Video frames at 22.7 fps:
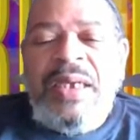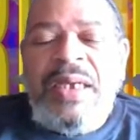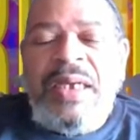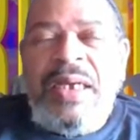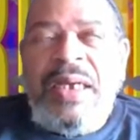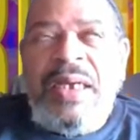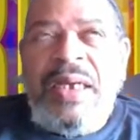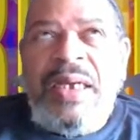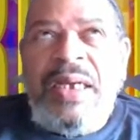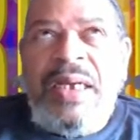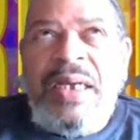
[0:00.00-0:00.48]

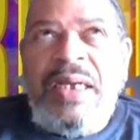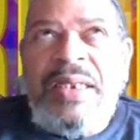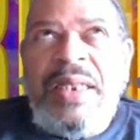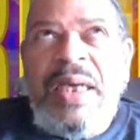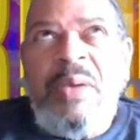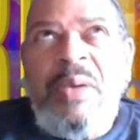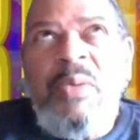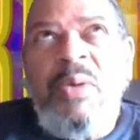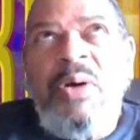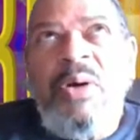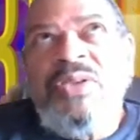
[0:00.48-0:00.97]
Uh, and
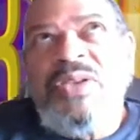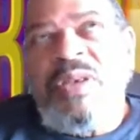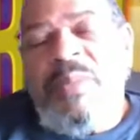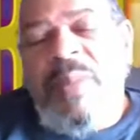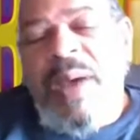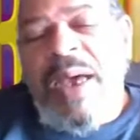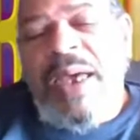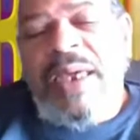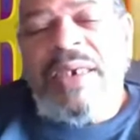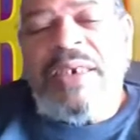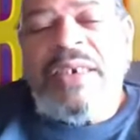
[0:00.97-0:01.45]
they want
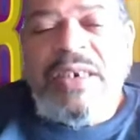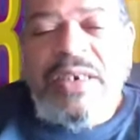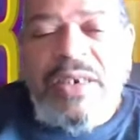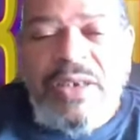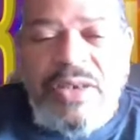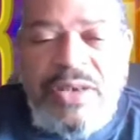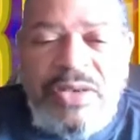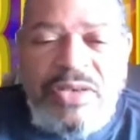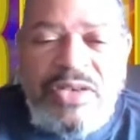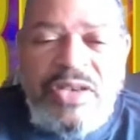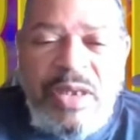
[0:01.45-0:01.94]
somebody to
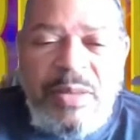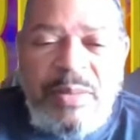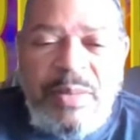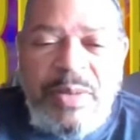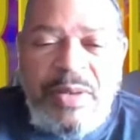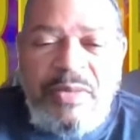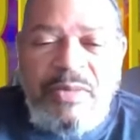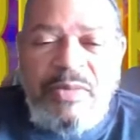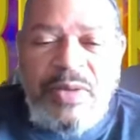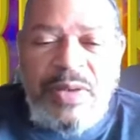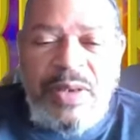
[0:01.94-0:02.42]
do
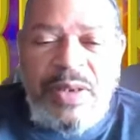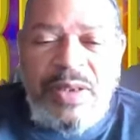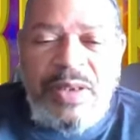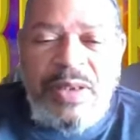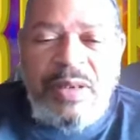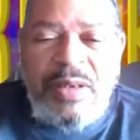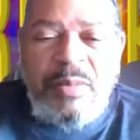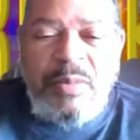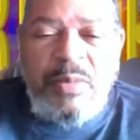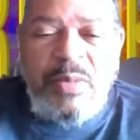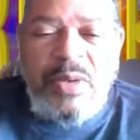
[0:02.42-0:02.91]
something for
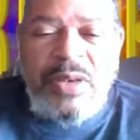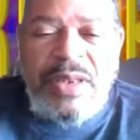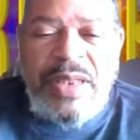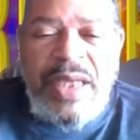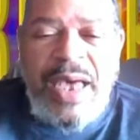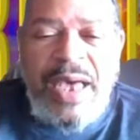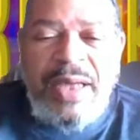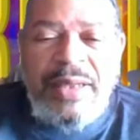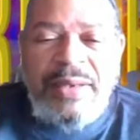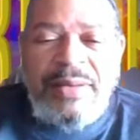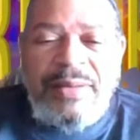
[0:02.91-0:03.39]
them
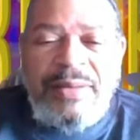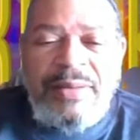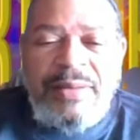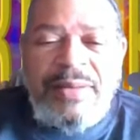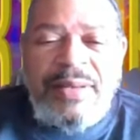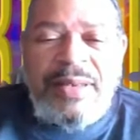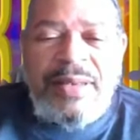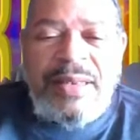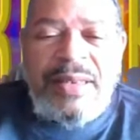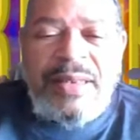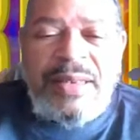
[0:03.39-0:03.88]
without
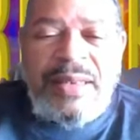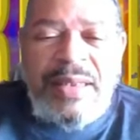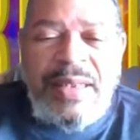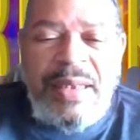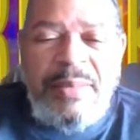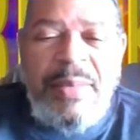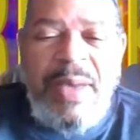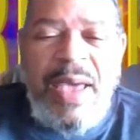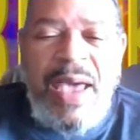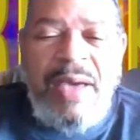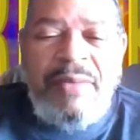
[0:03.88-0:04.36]

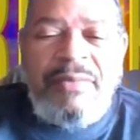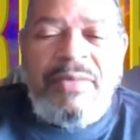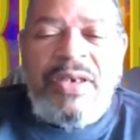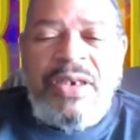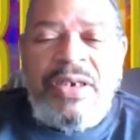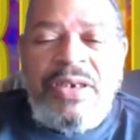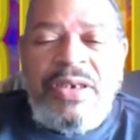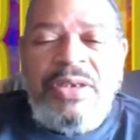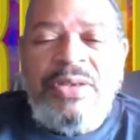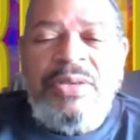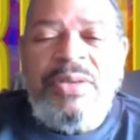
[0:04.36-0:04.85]
them having
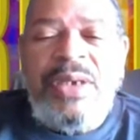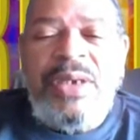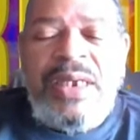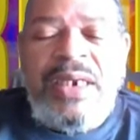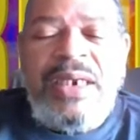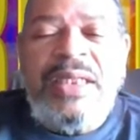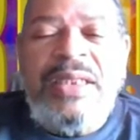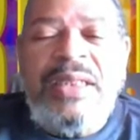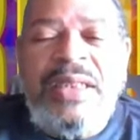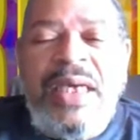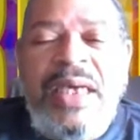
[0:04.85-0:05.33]
to do
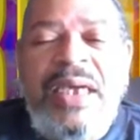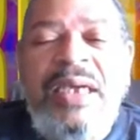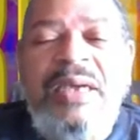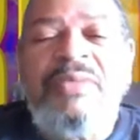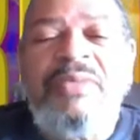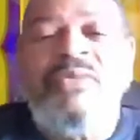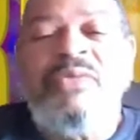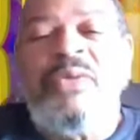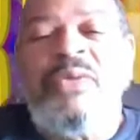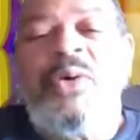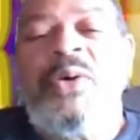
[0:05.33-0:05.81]

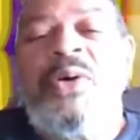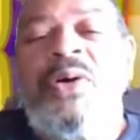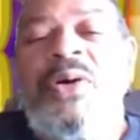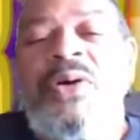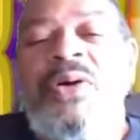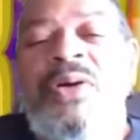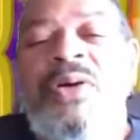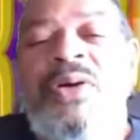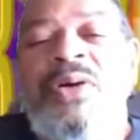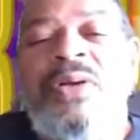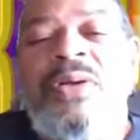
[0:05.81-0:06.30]
anything
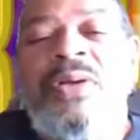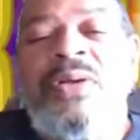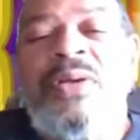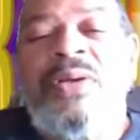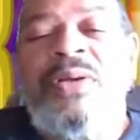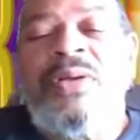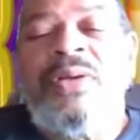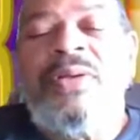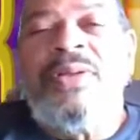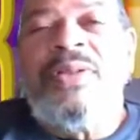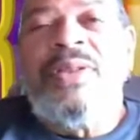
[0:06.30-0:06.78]
for
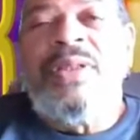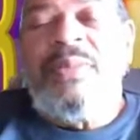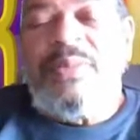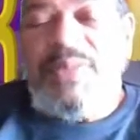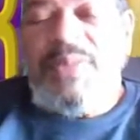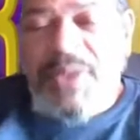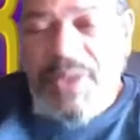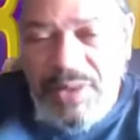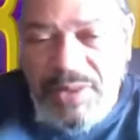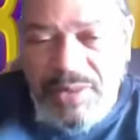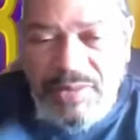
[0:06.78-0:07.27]

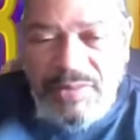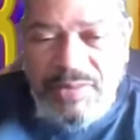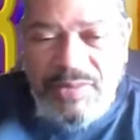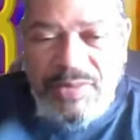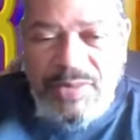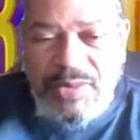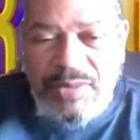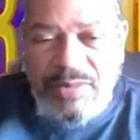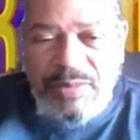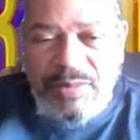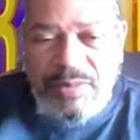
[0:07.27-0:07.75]

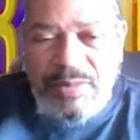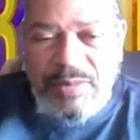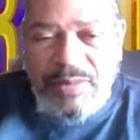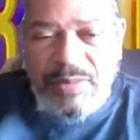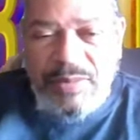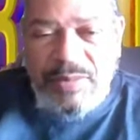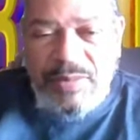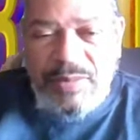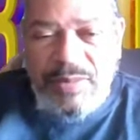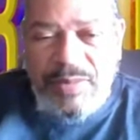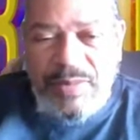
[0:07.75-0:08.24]
themselves.
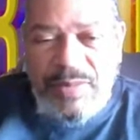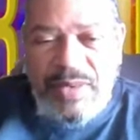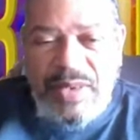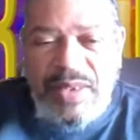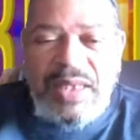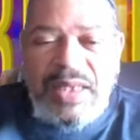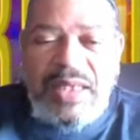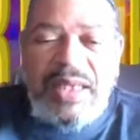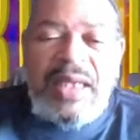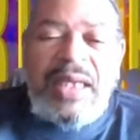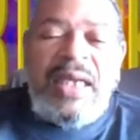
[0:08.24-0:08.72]

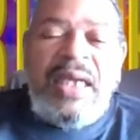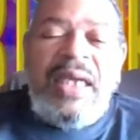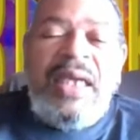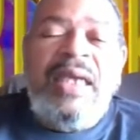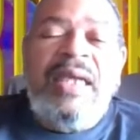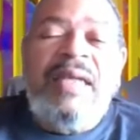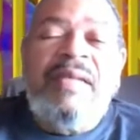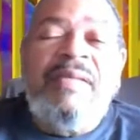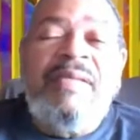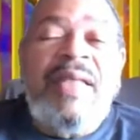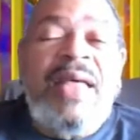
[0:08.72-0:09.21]

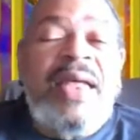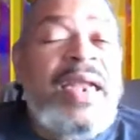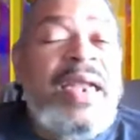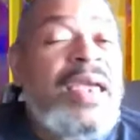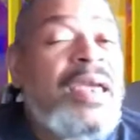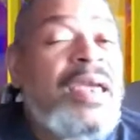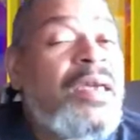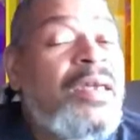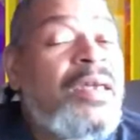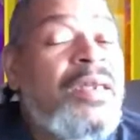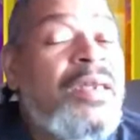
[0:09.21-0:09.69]
That
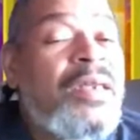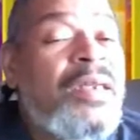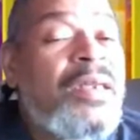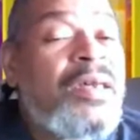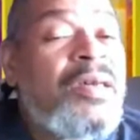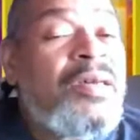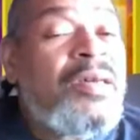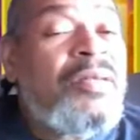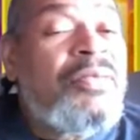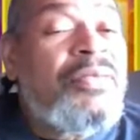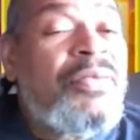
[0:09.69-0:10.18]
ain't good
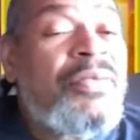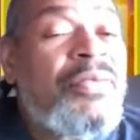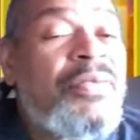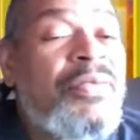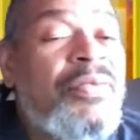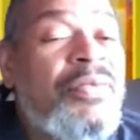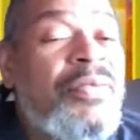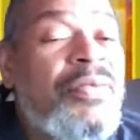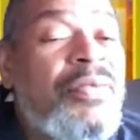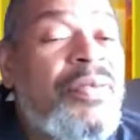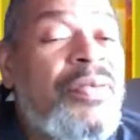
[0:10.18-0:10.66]
enough.
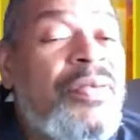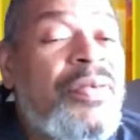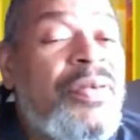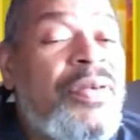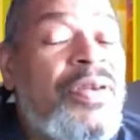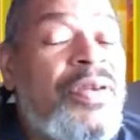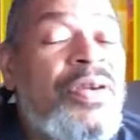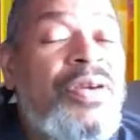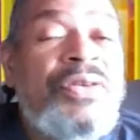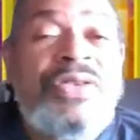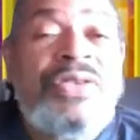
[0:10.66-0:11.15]

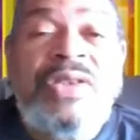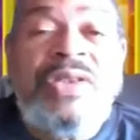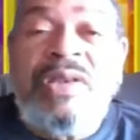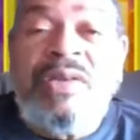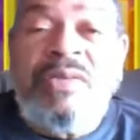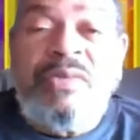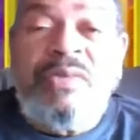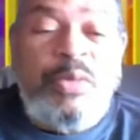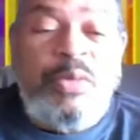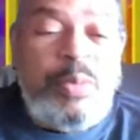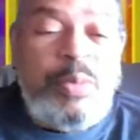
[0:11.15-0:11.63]
You're
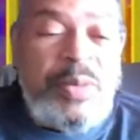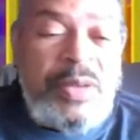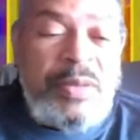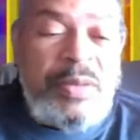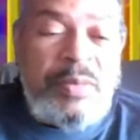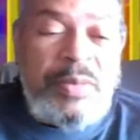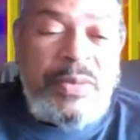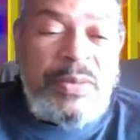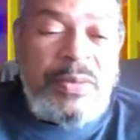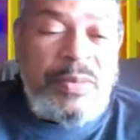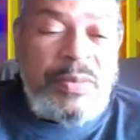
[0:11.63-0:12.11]
sinful
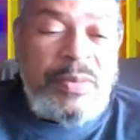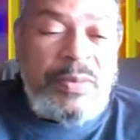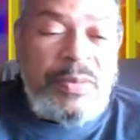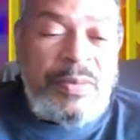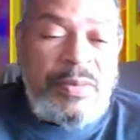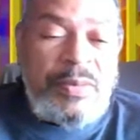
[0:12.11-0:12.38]
people.